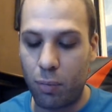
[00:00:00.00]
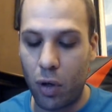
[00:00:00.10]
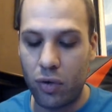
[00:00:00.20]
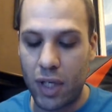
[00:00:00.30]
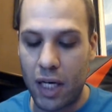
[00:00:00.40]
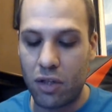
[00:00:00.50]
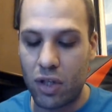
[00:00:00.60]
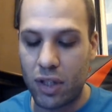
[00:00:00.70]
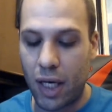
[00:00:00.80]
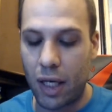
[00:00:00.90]
both
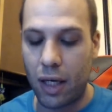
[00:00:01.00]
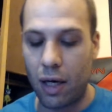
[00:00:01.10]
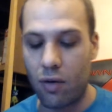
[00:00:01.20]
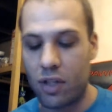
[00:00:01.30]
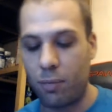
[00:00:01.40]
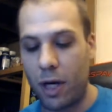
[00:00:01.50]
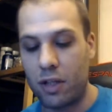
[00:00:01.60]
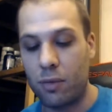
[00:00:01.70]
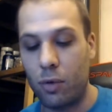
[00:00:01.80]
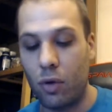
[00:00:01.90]
dangerous and
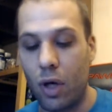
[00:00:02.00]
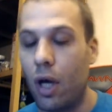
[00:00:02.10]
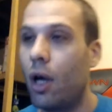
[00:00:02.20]
irresponsible.